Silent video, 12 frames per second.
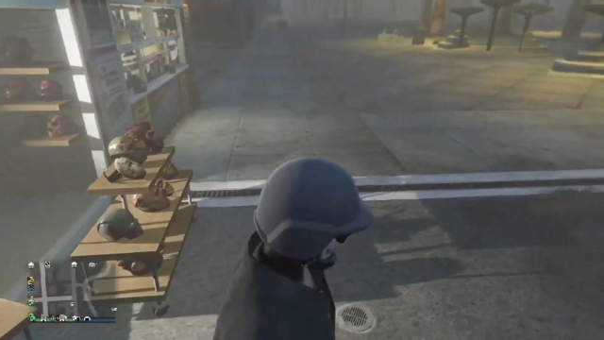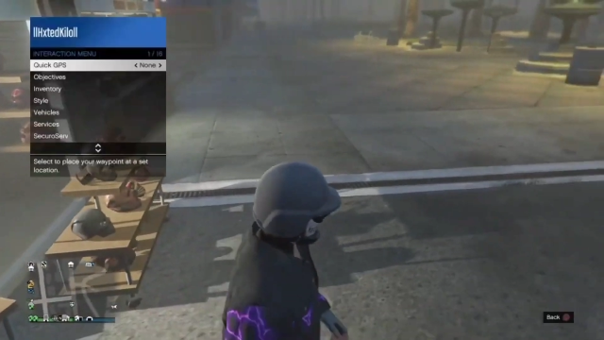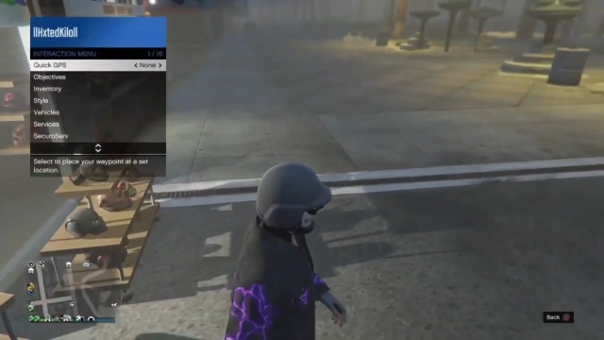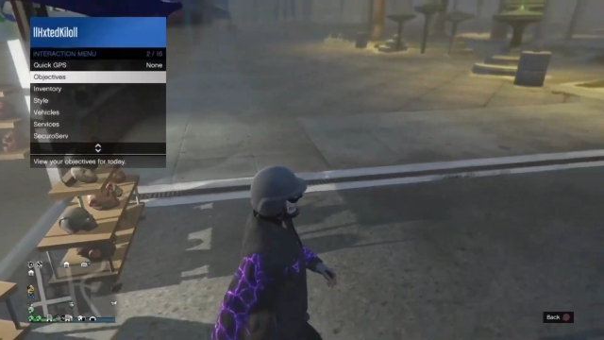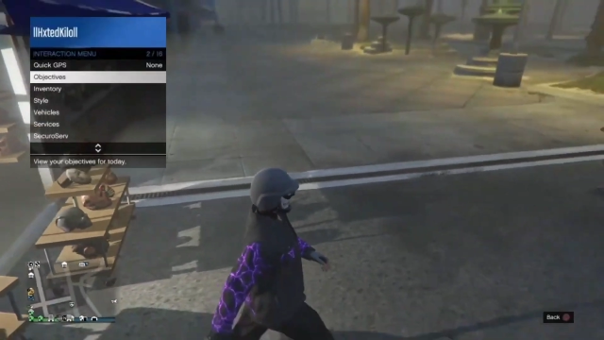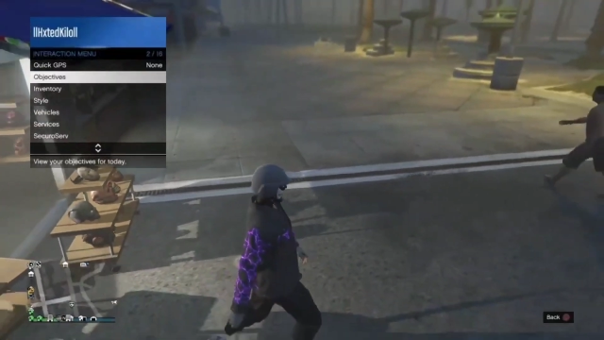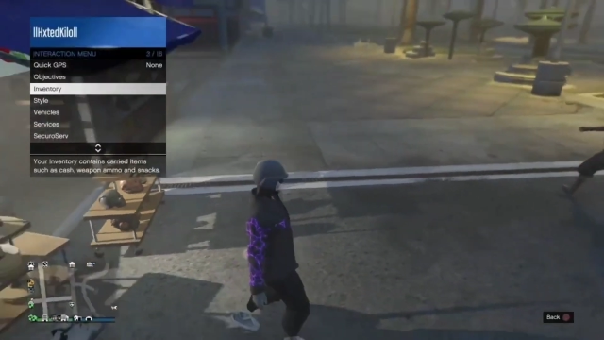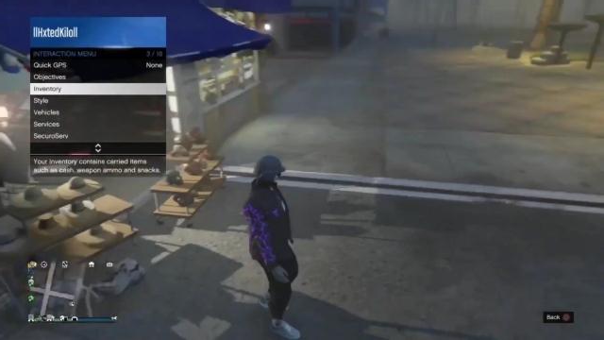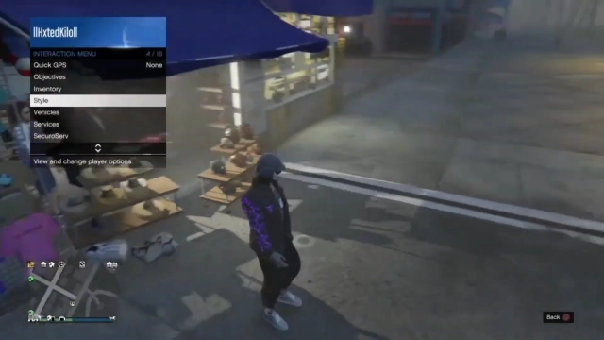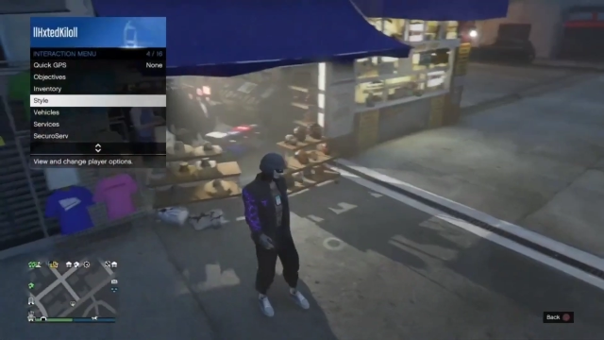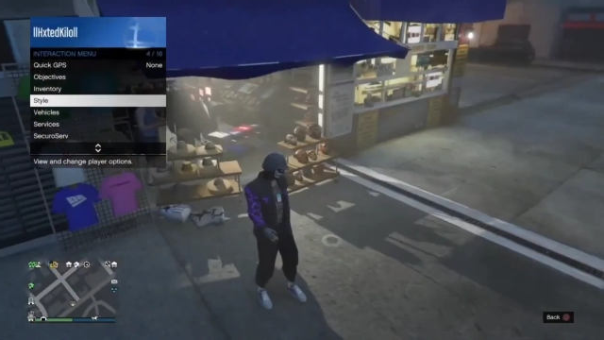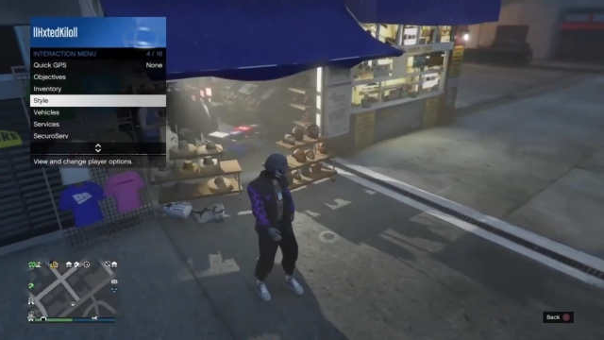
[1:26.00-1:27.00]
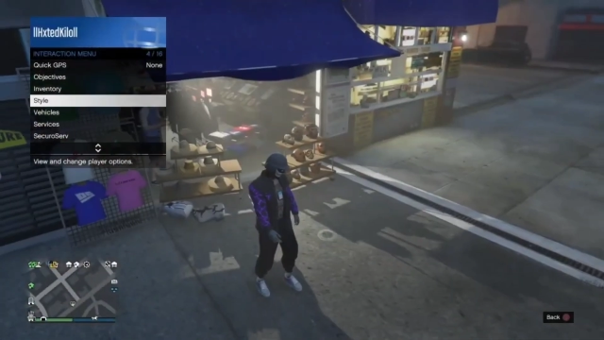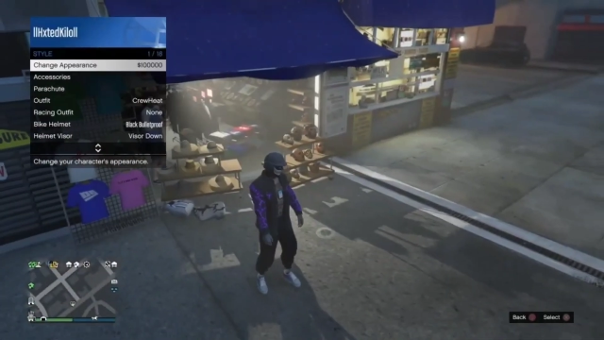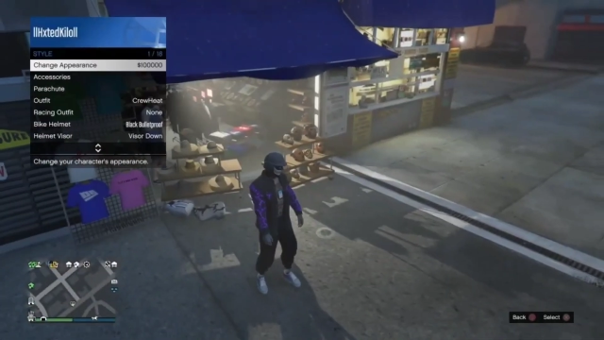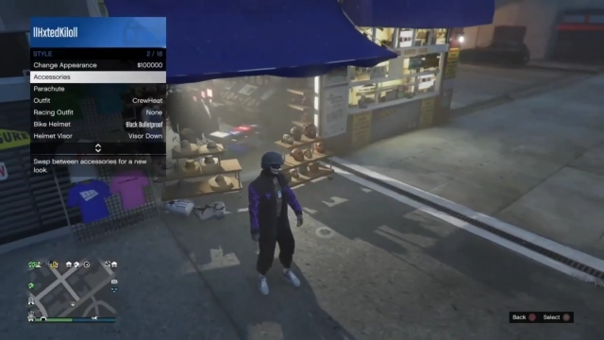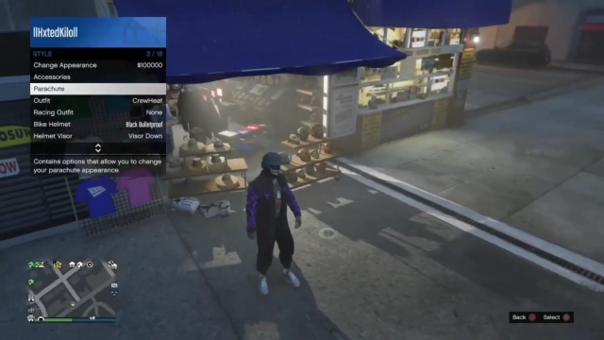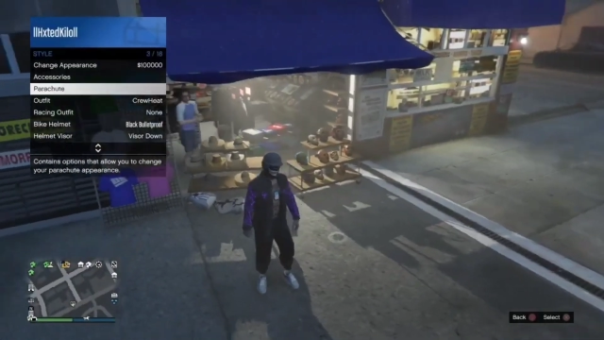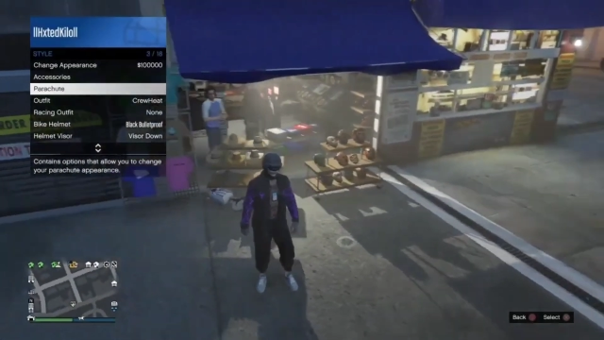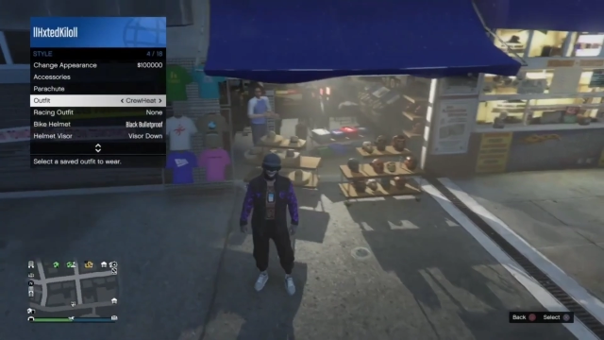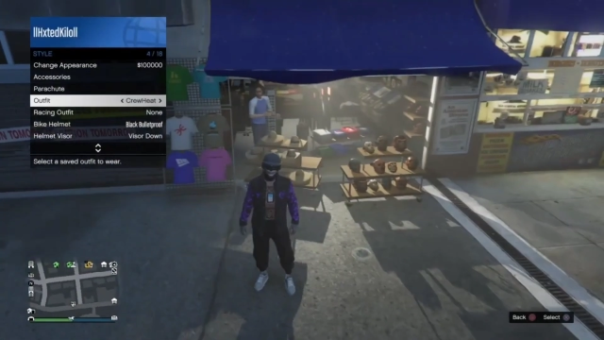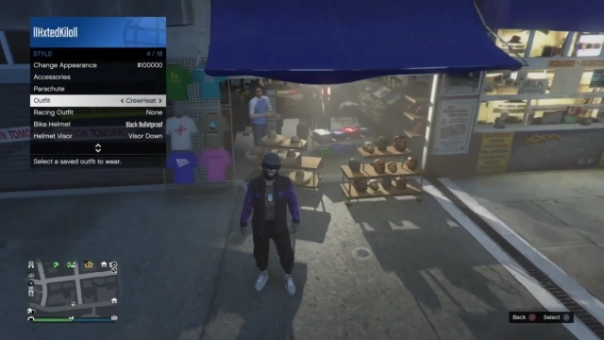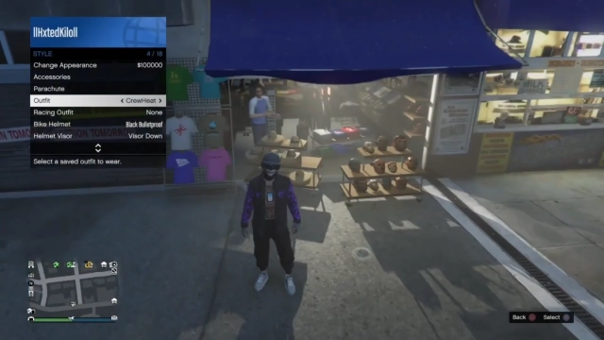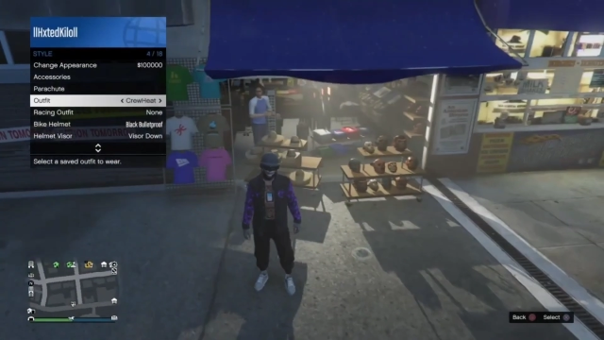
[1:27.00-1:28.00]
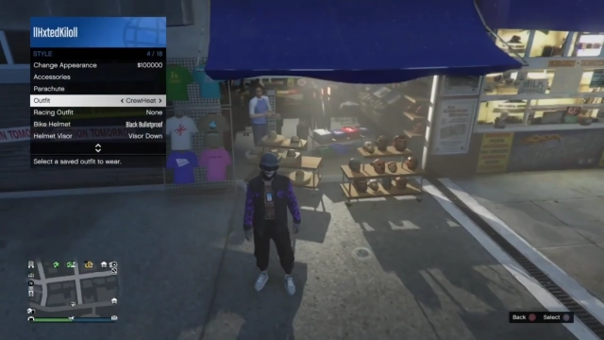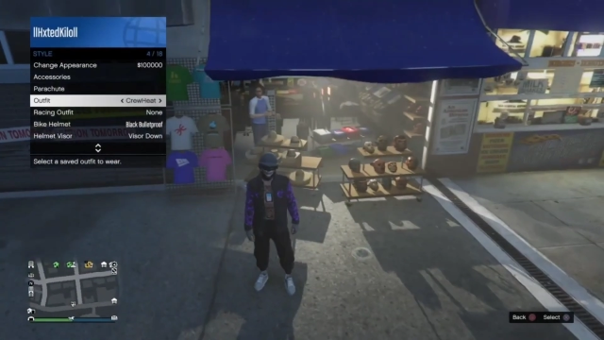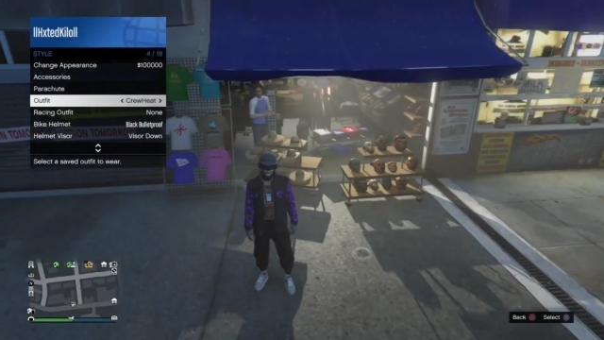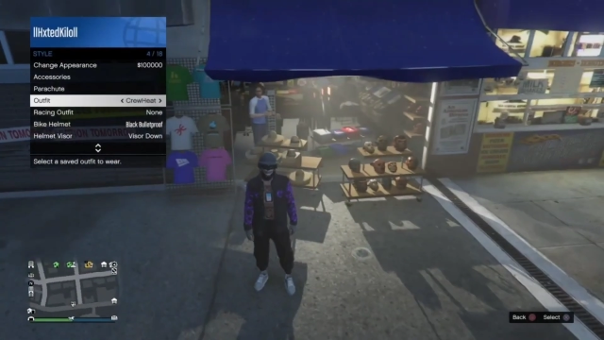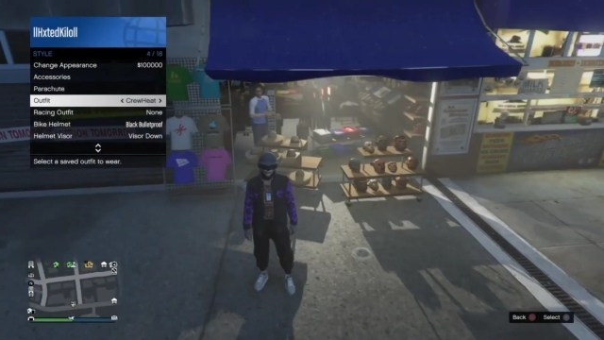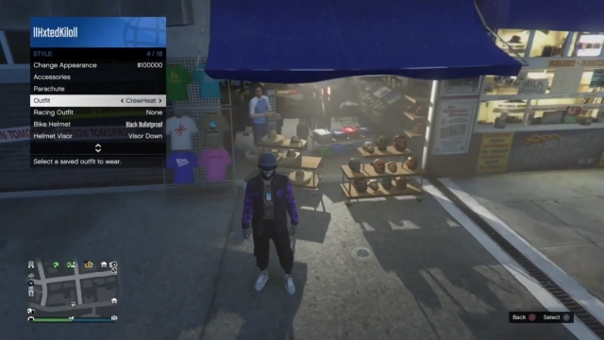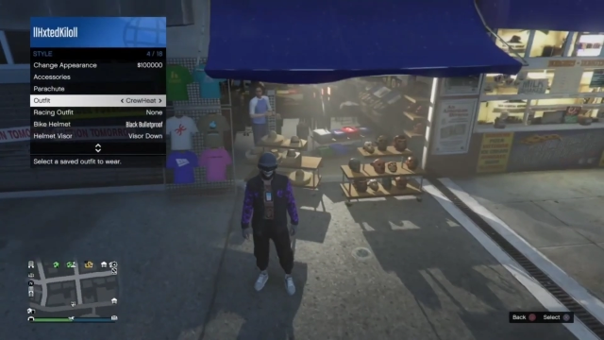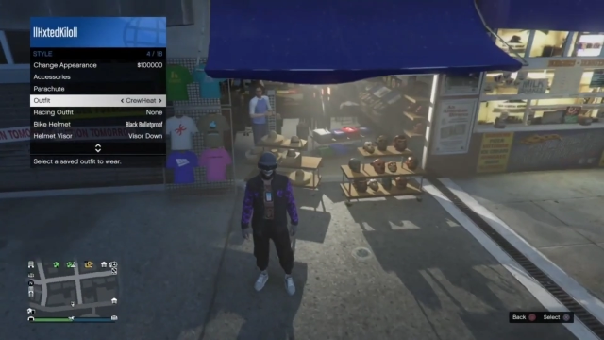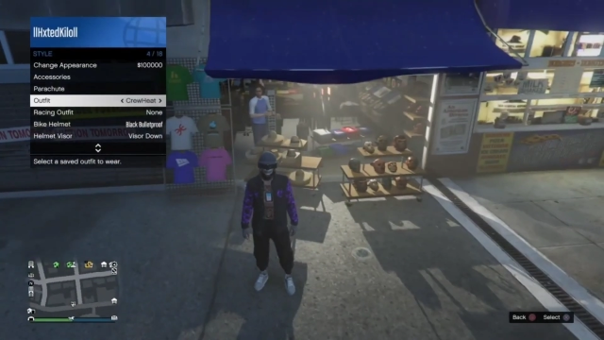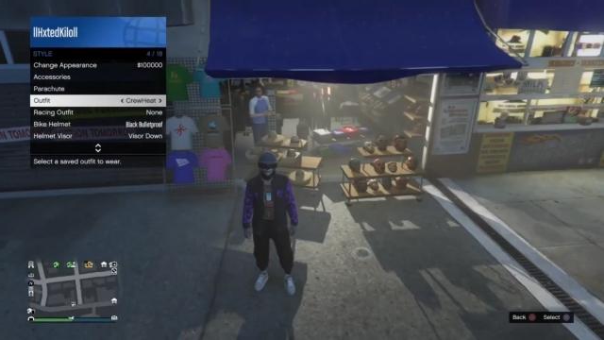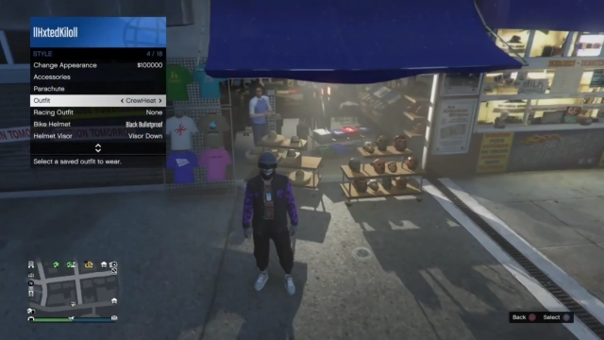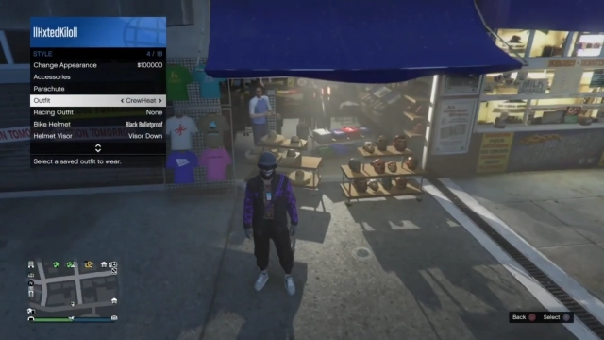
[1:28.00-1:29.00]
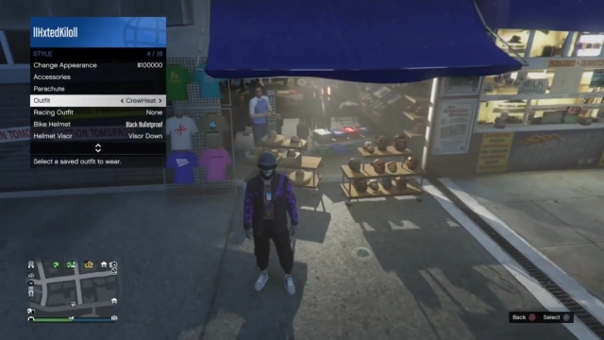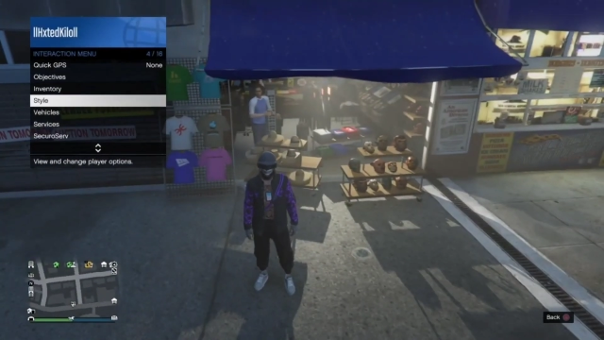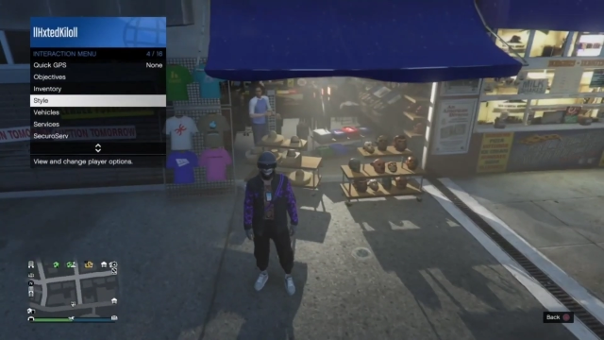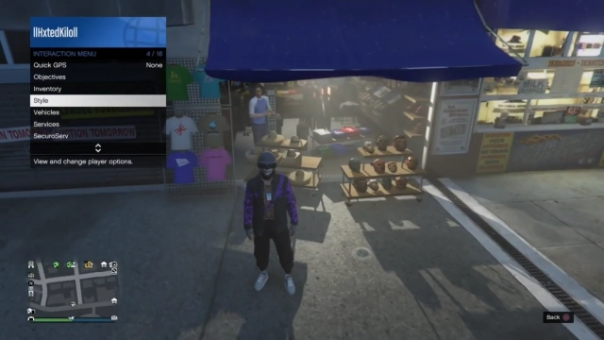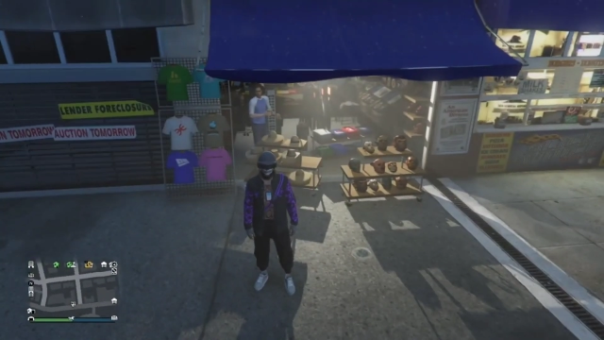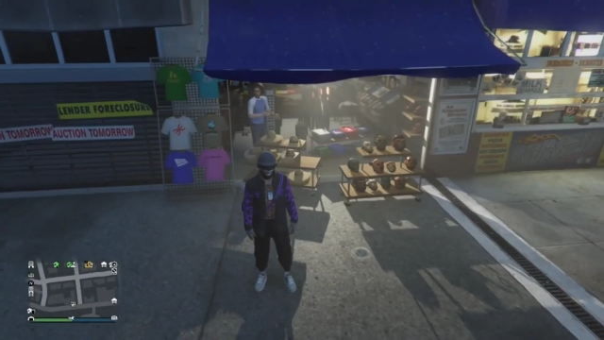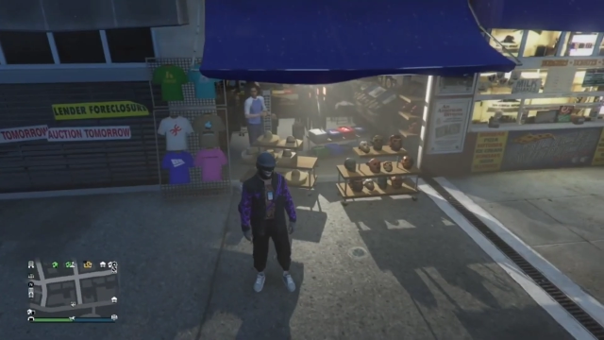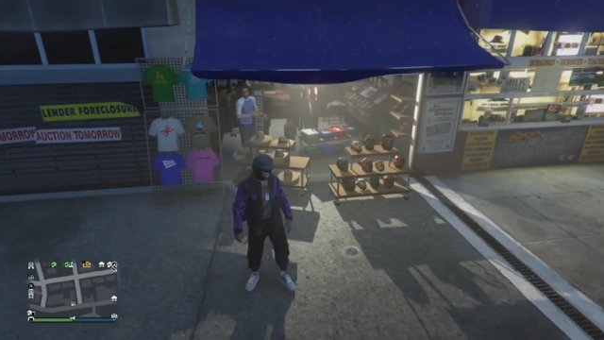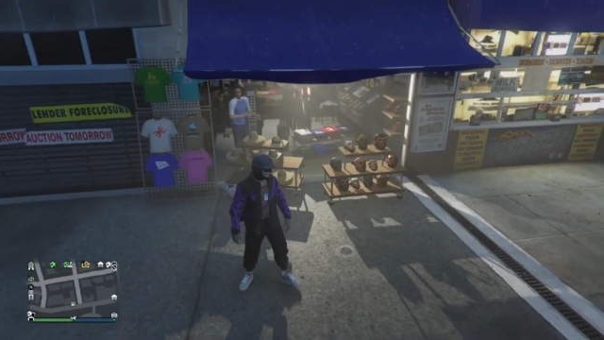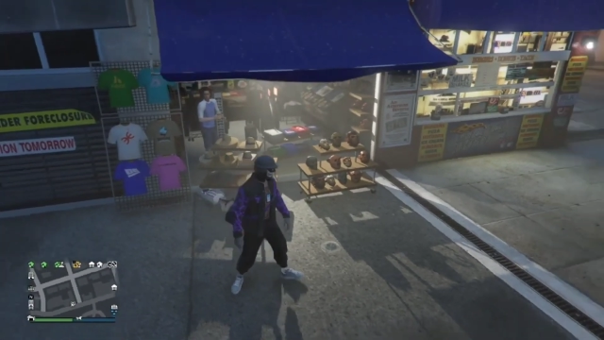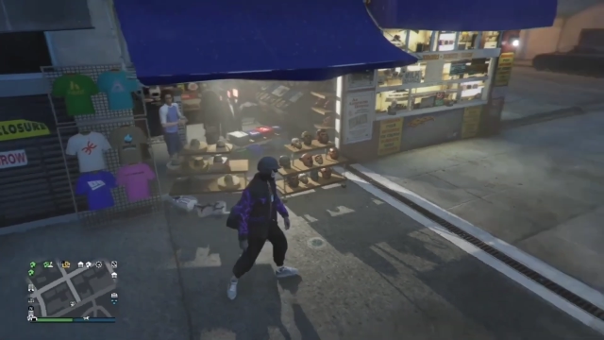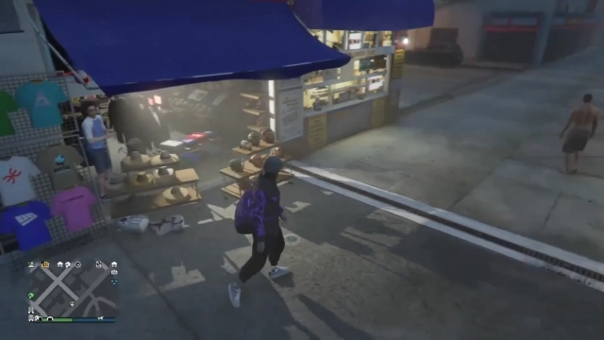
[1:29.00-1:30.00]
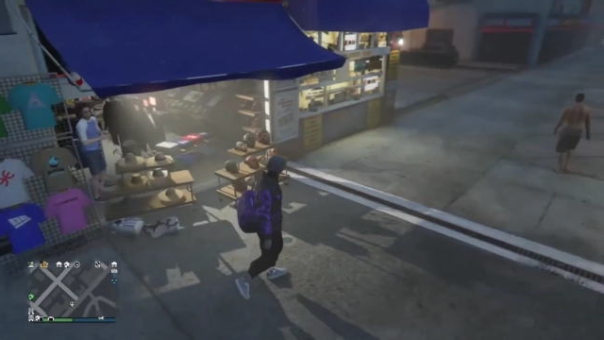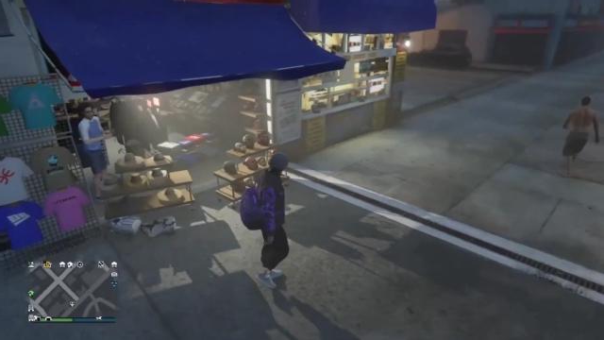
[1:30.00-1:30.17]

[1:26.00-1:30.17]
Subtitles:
(no speaker visible)